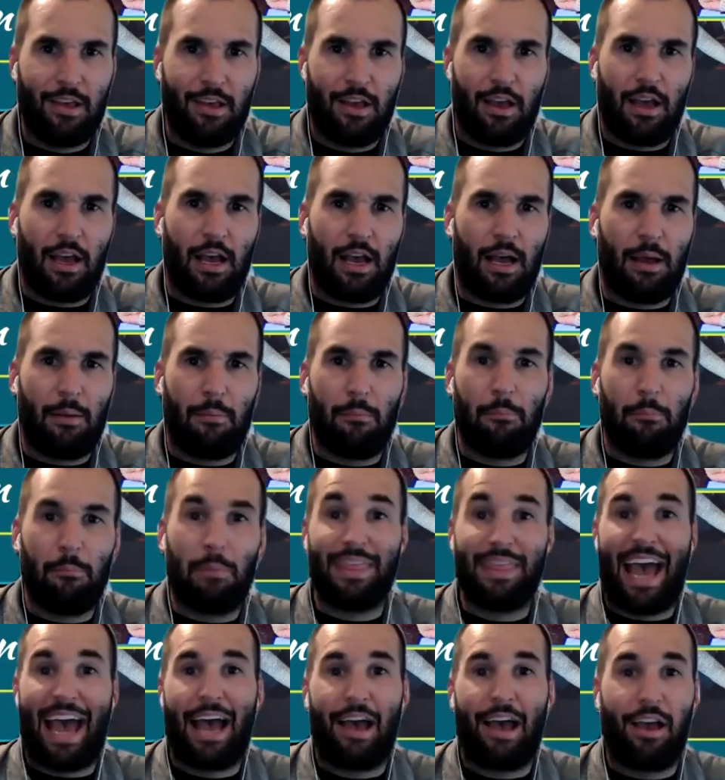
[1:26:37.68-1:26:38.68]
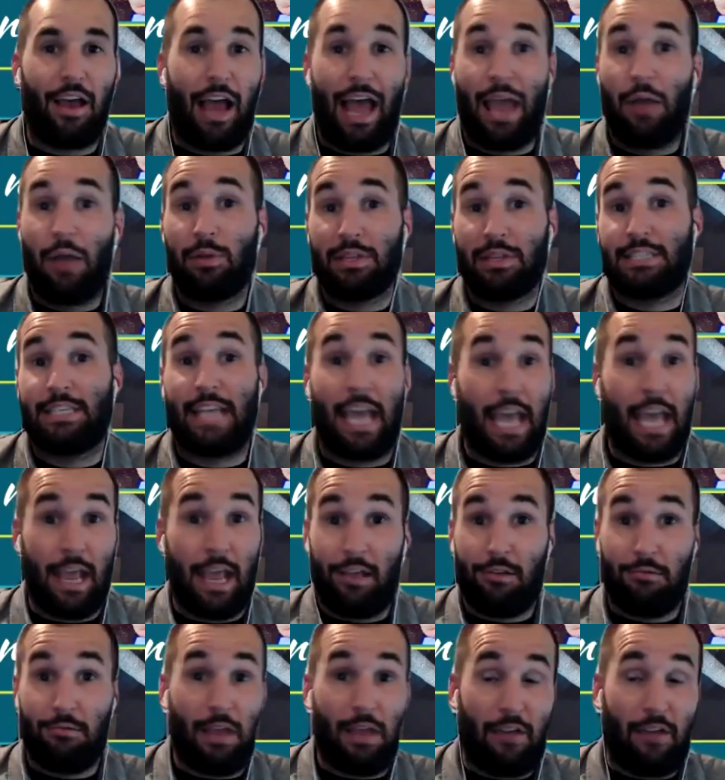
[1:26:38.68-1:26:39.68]
uh, but that i would
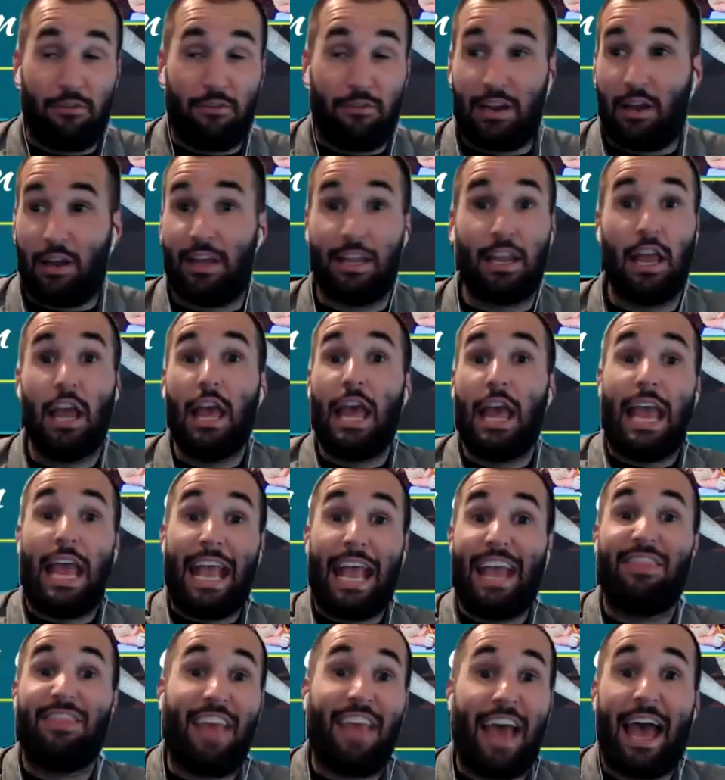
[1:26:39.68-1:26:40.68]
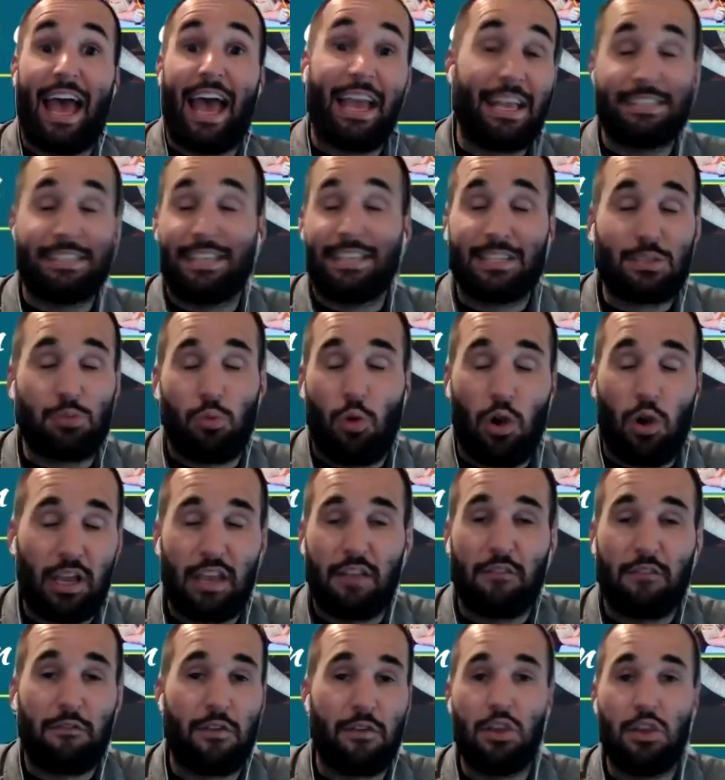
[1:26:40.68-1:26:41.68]
say every now and then in that is this
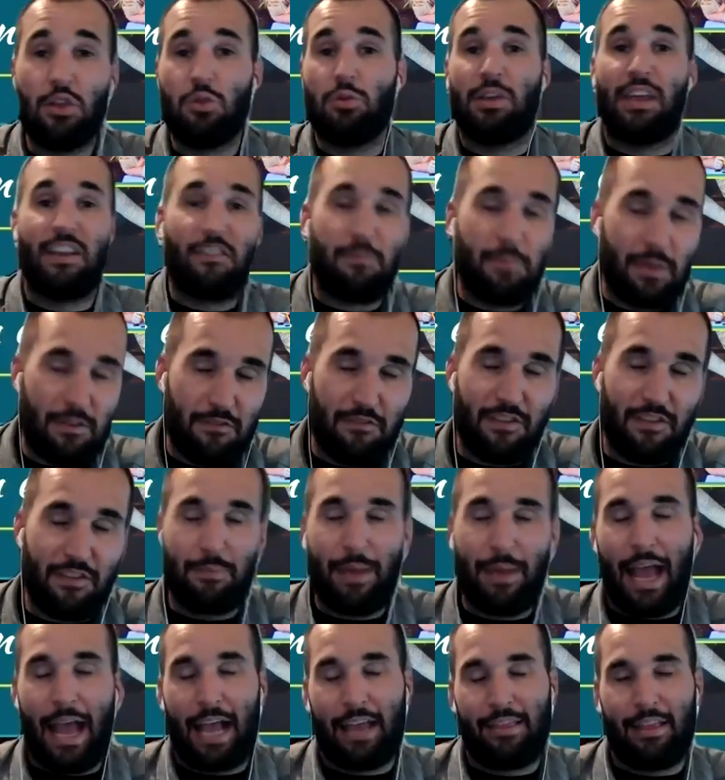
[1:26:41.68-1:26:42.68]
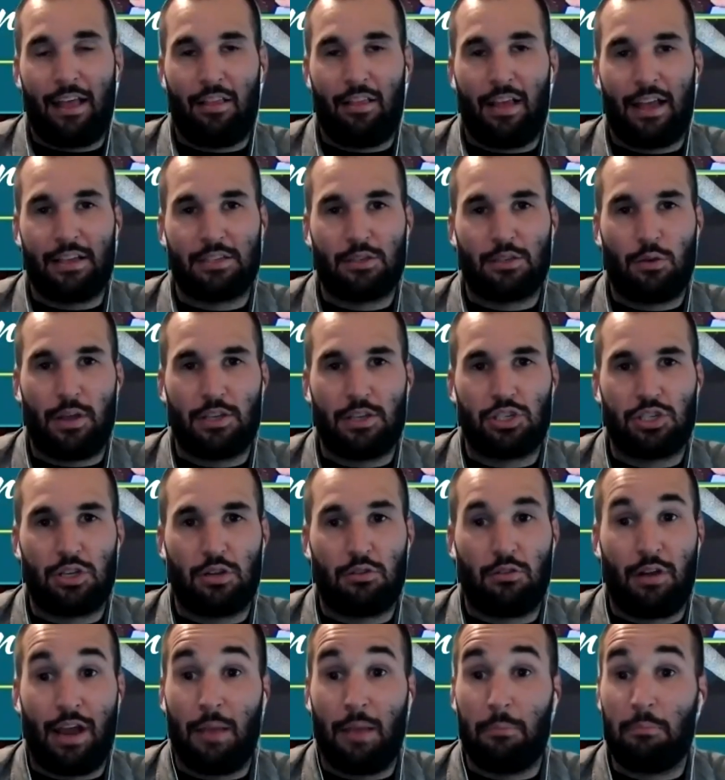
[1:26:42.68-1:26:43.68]
working for you give me feedback on that last question
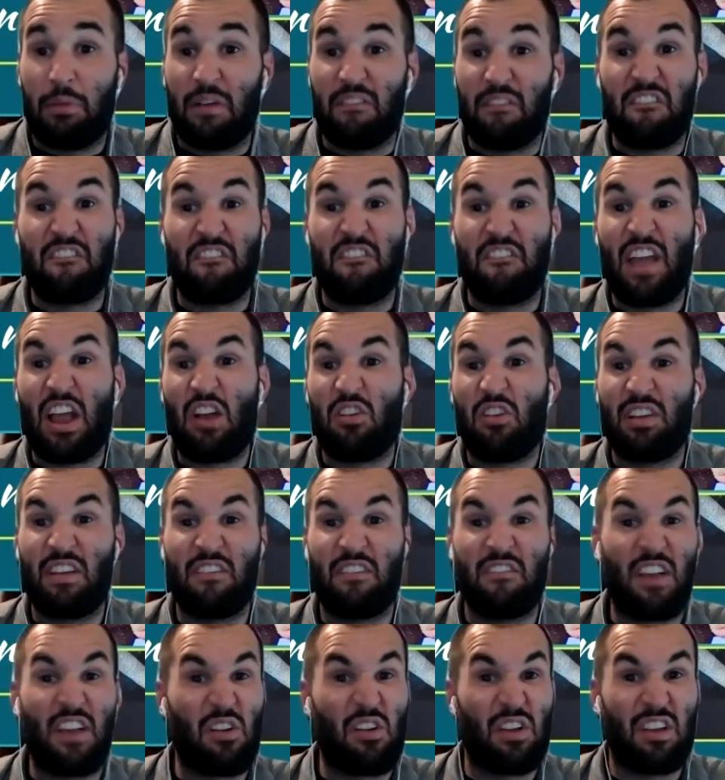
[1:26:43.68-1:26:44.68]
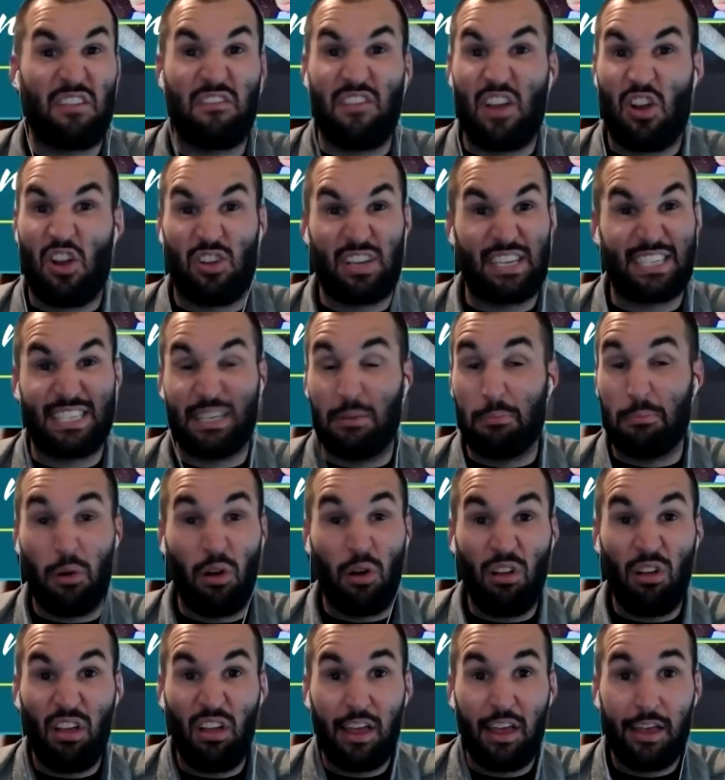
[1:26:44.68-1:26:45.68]
right but very very very
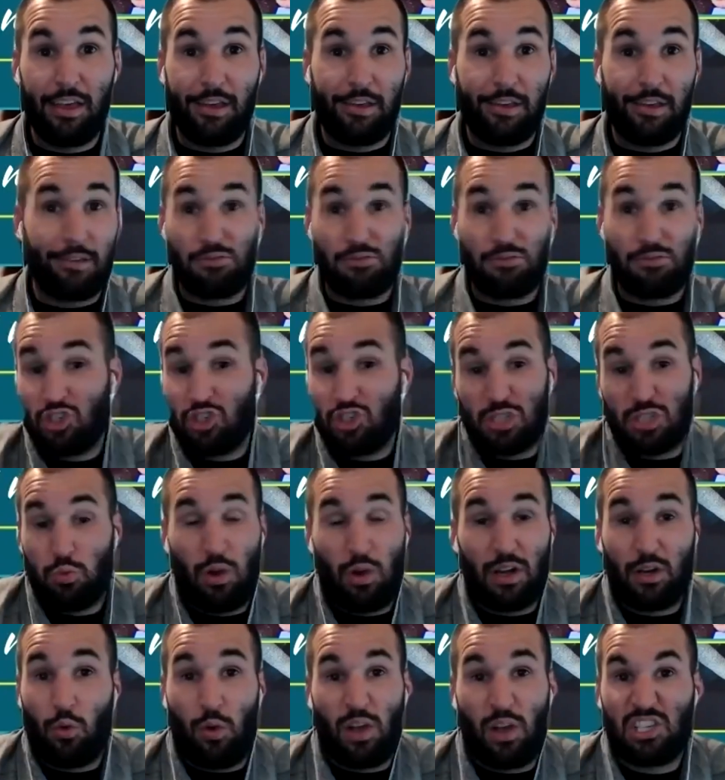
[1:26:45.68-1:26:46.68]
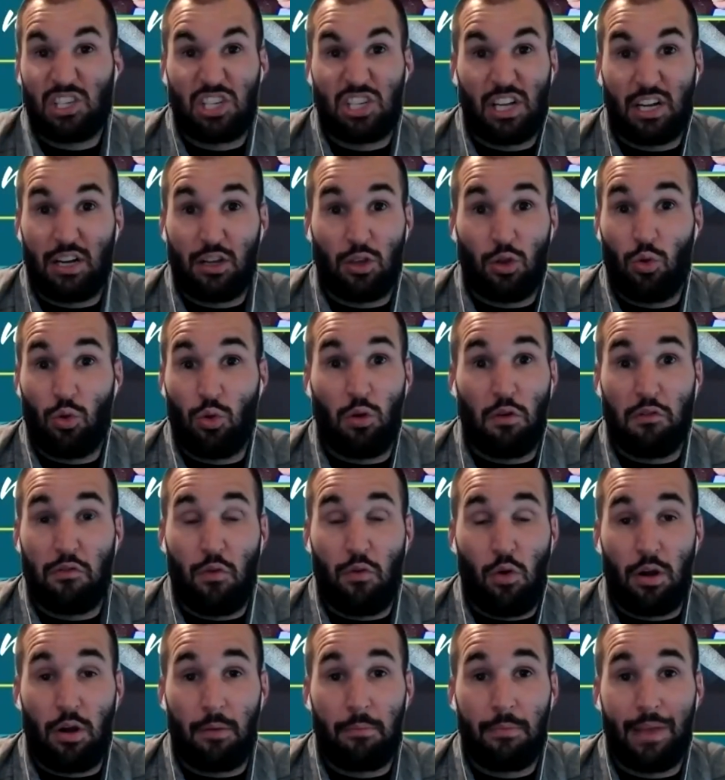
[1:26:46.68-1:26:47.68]
simple just one question on a google
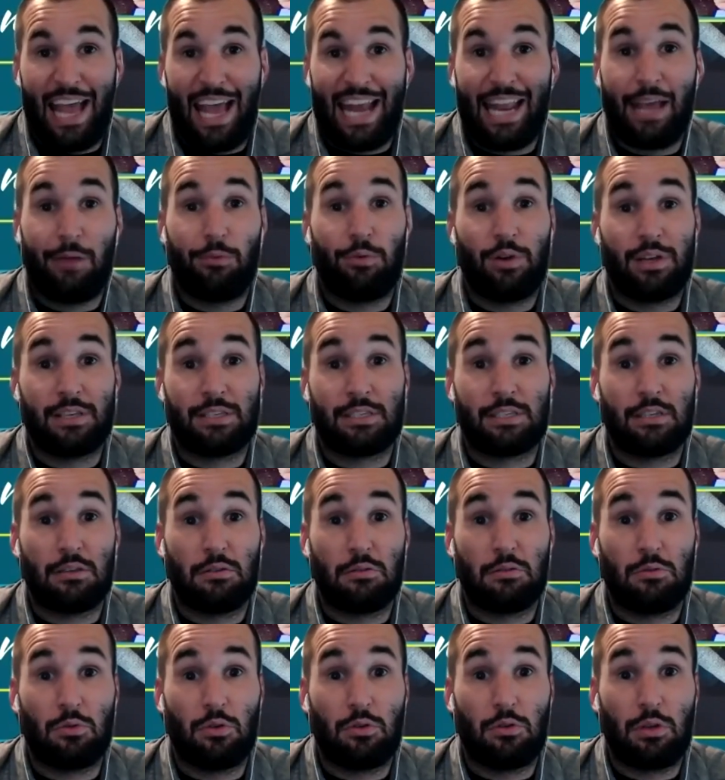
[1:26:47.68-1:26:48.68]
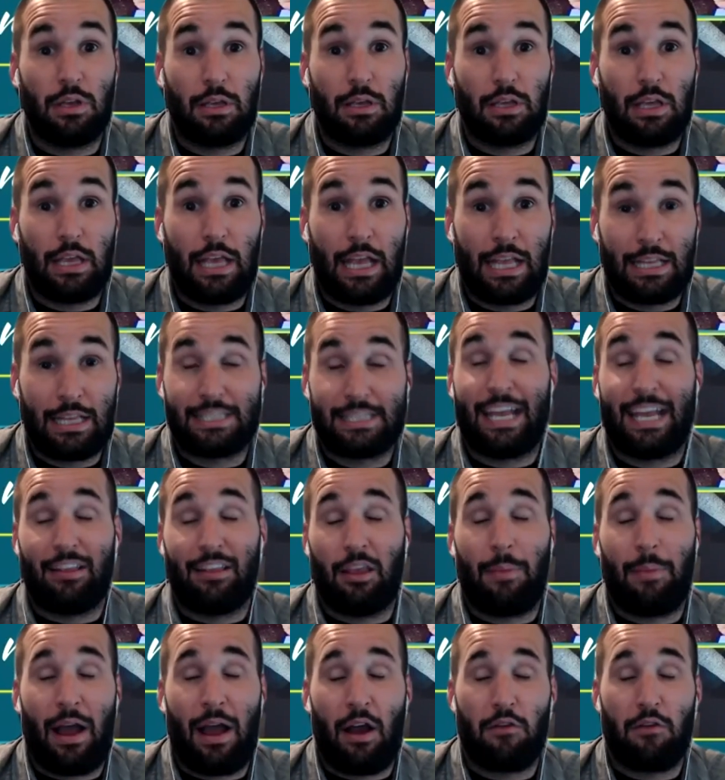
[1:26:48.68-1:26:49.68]
form and it was insanely
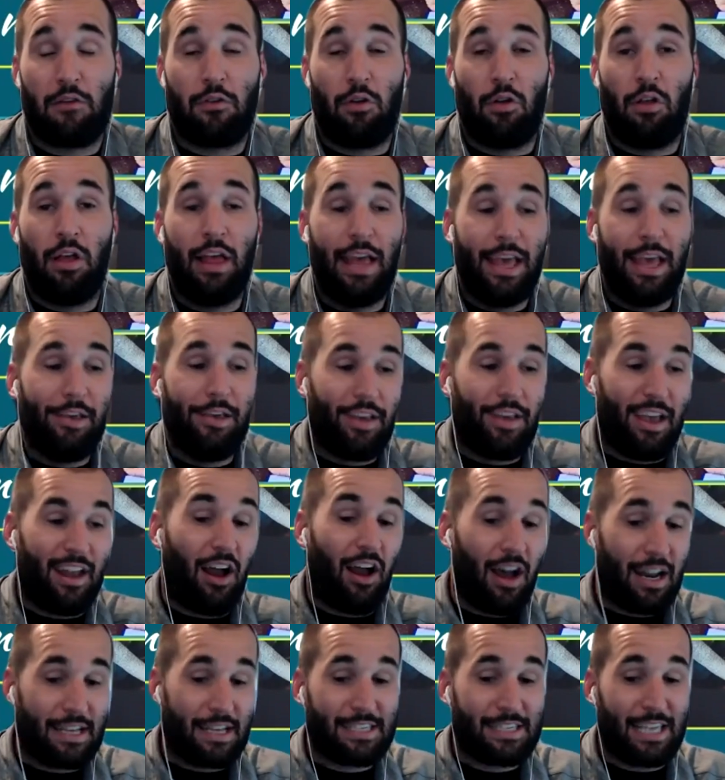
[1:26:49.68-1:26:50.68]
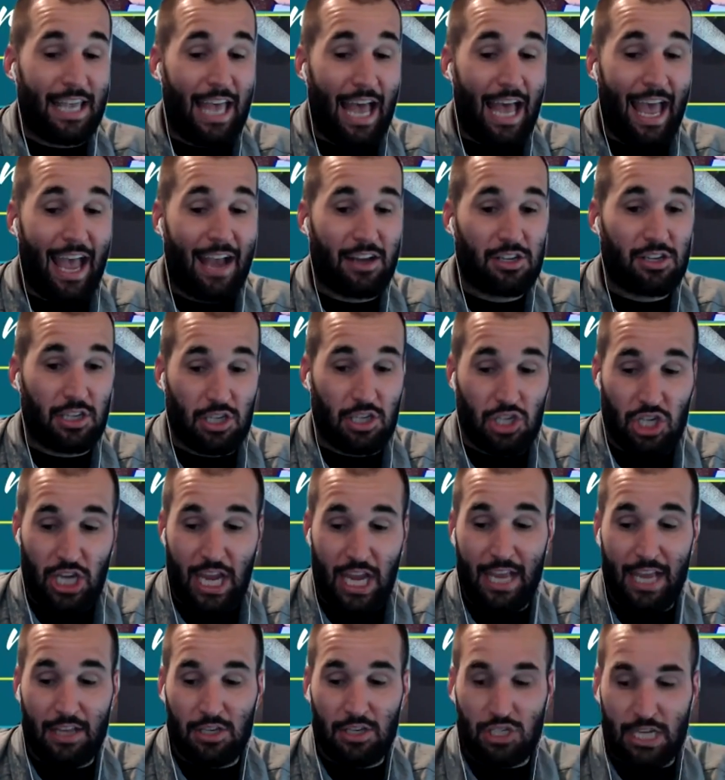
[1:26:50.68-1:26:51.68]
powerful and honestly i actually
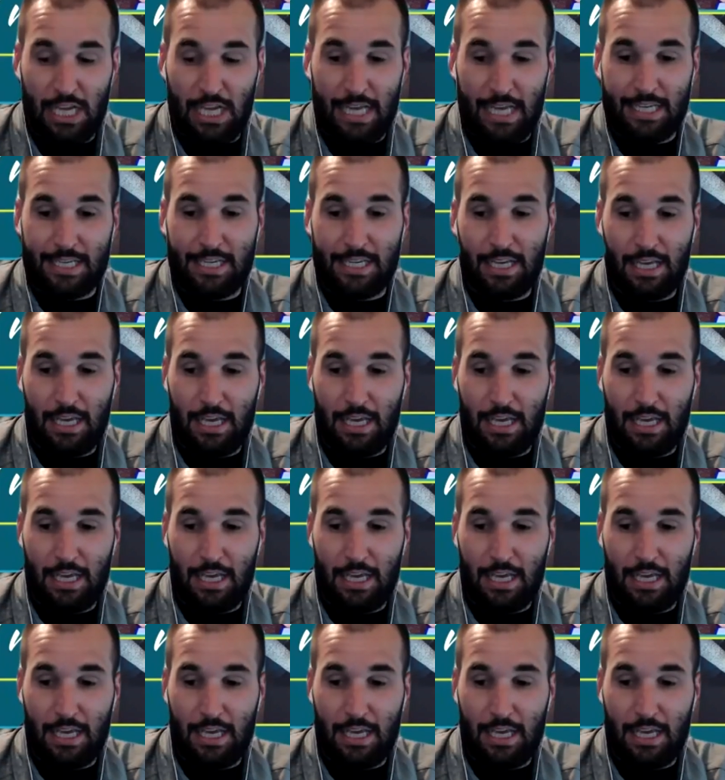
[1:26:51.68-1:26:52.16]
changed it